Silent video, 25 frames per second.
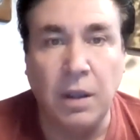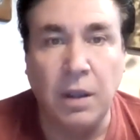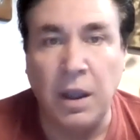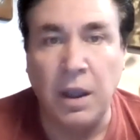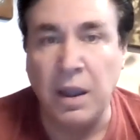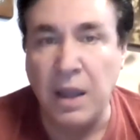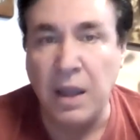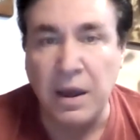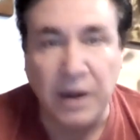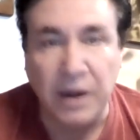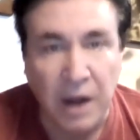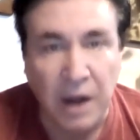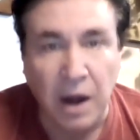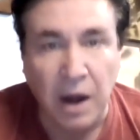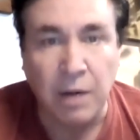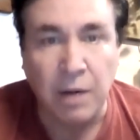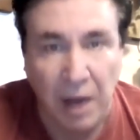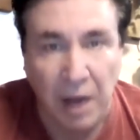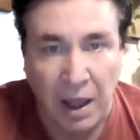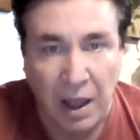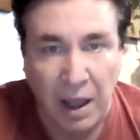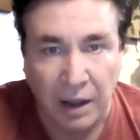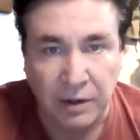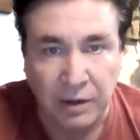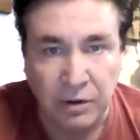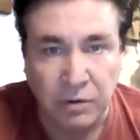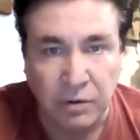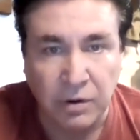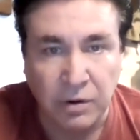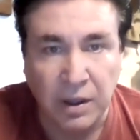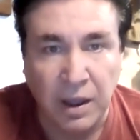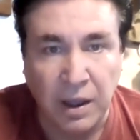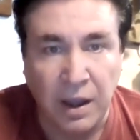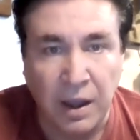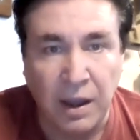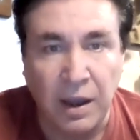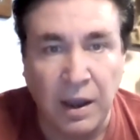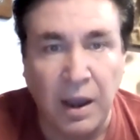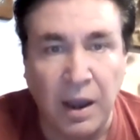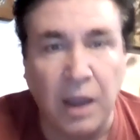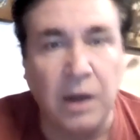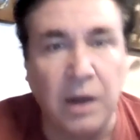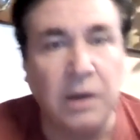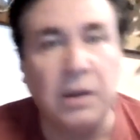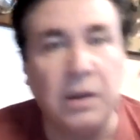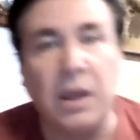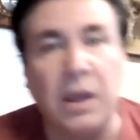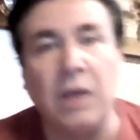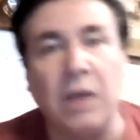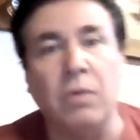and get an arm lock. Okay.
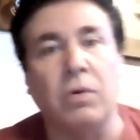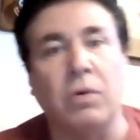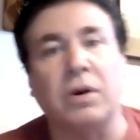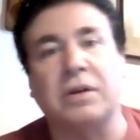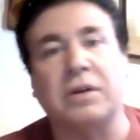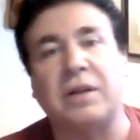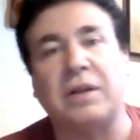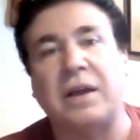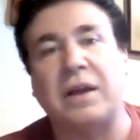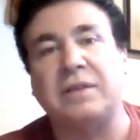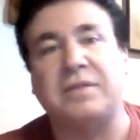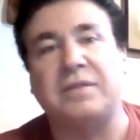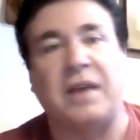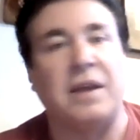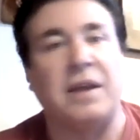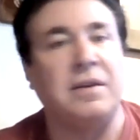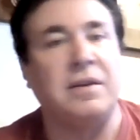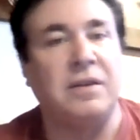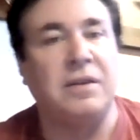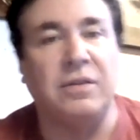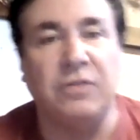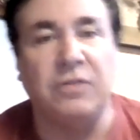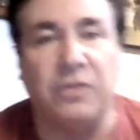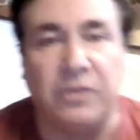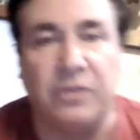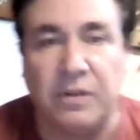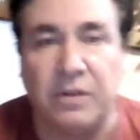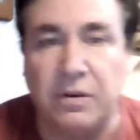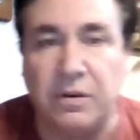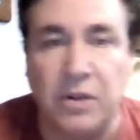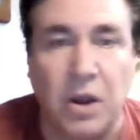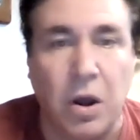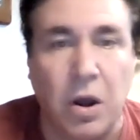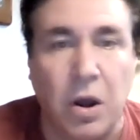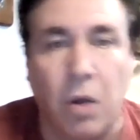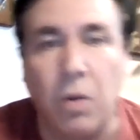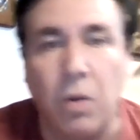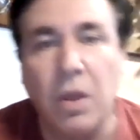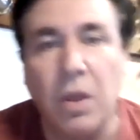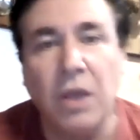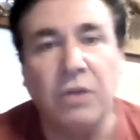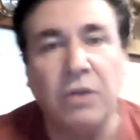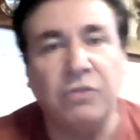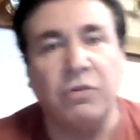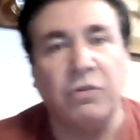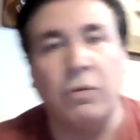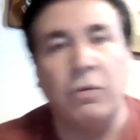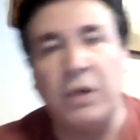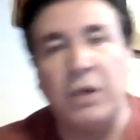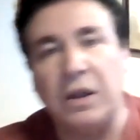And he worked on tendons and, you know,
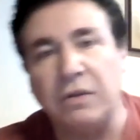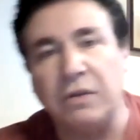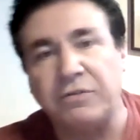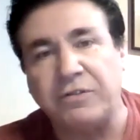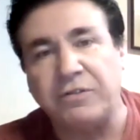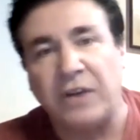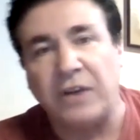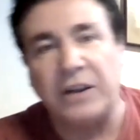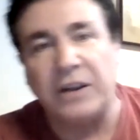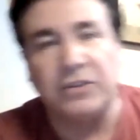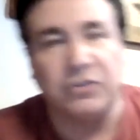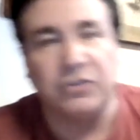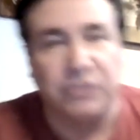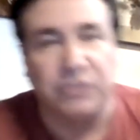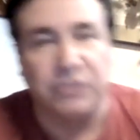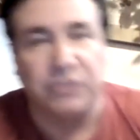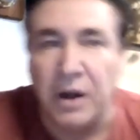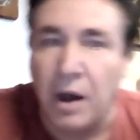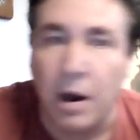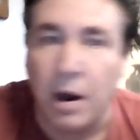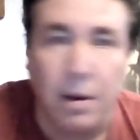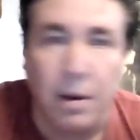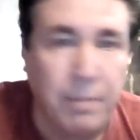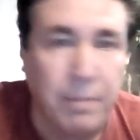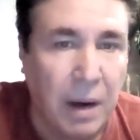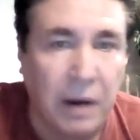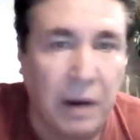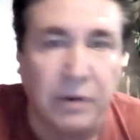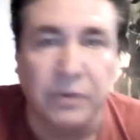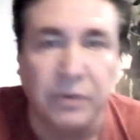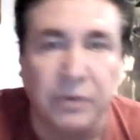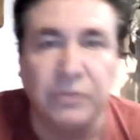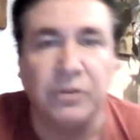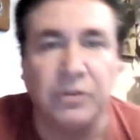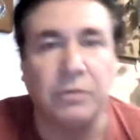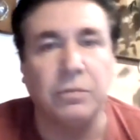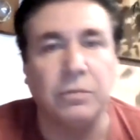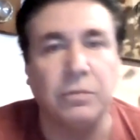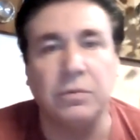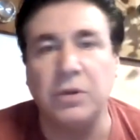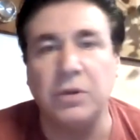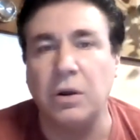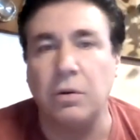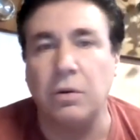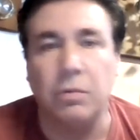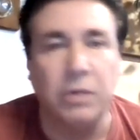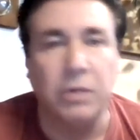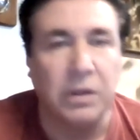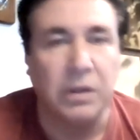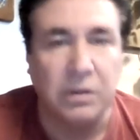so we could fight straight arm bars and, you
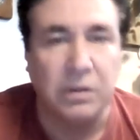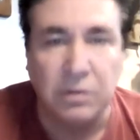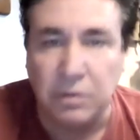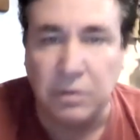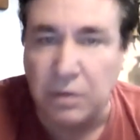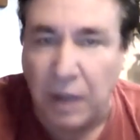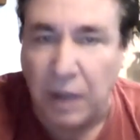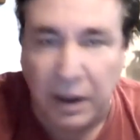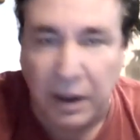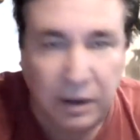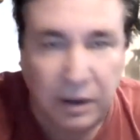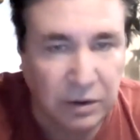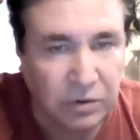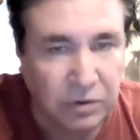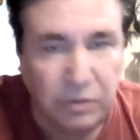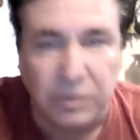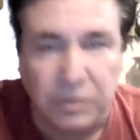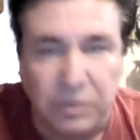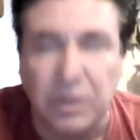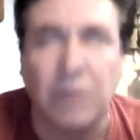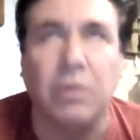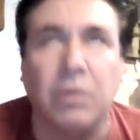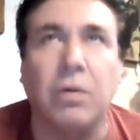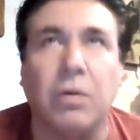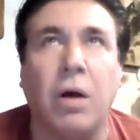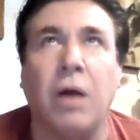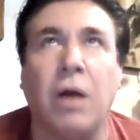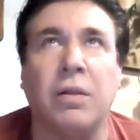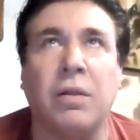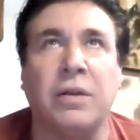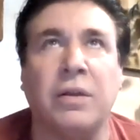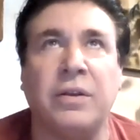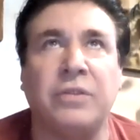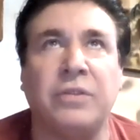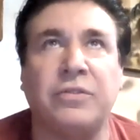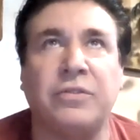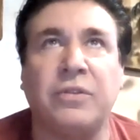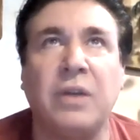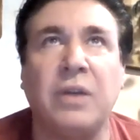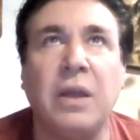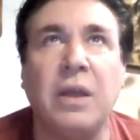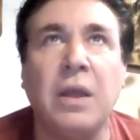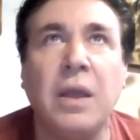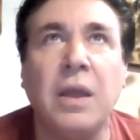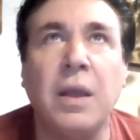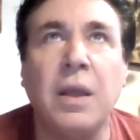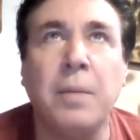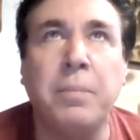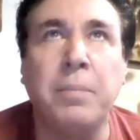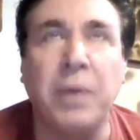know, I could do, you know, all of this,
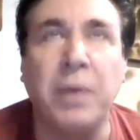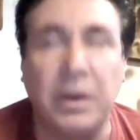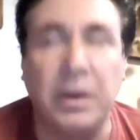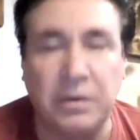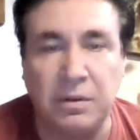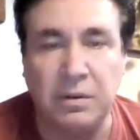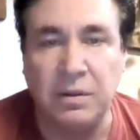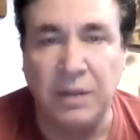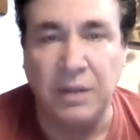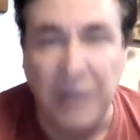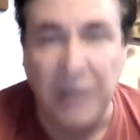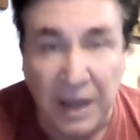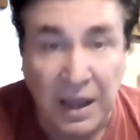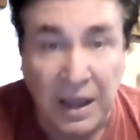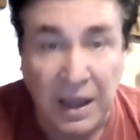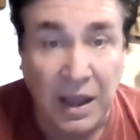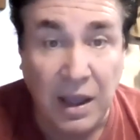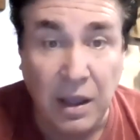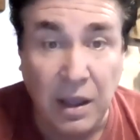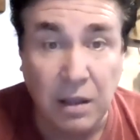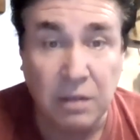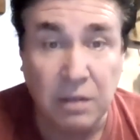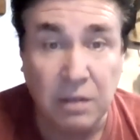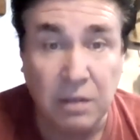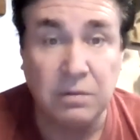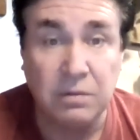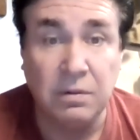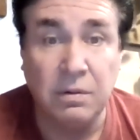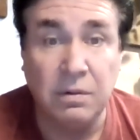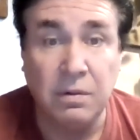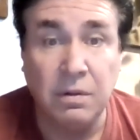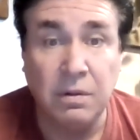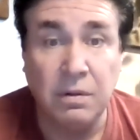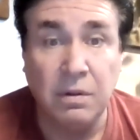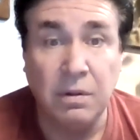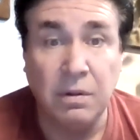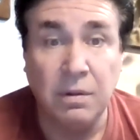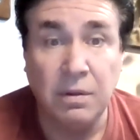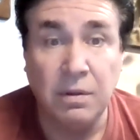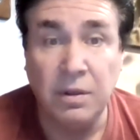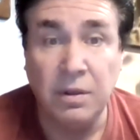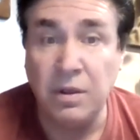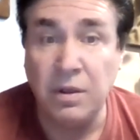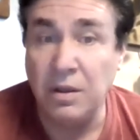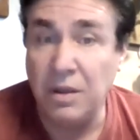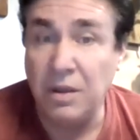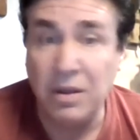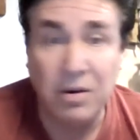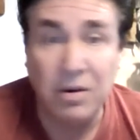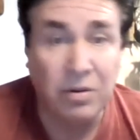but he,
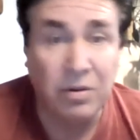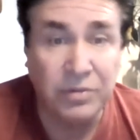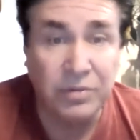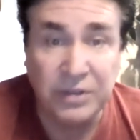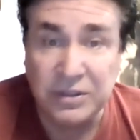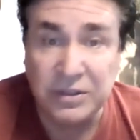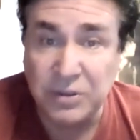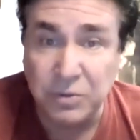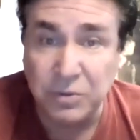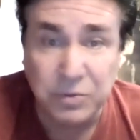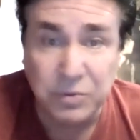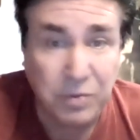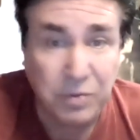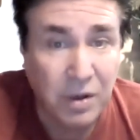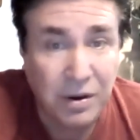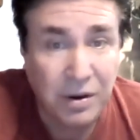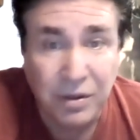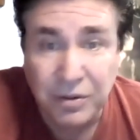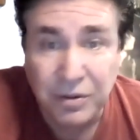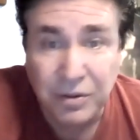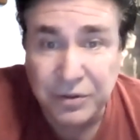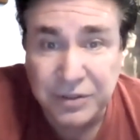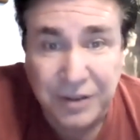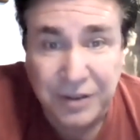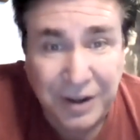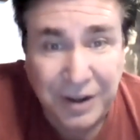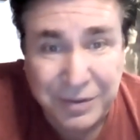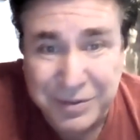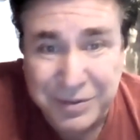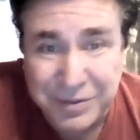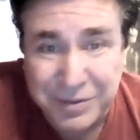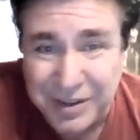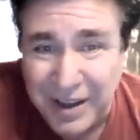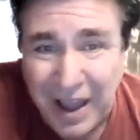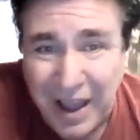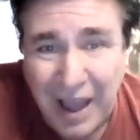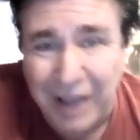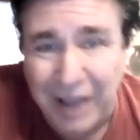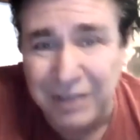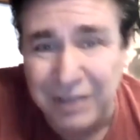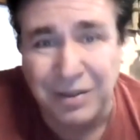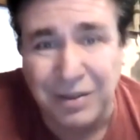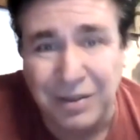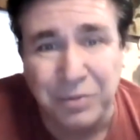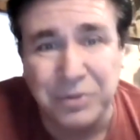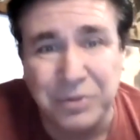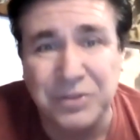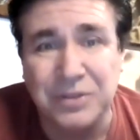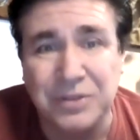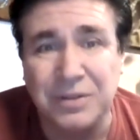you know, this was one of those types of guys
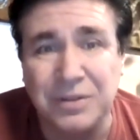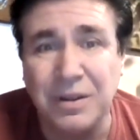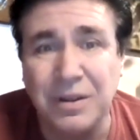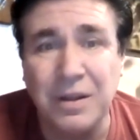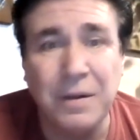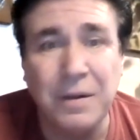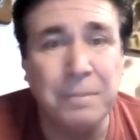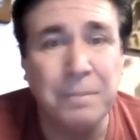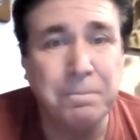that was,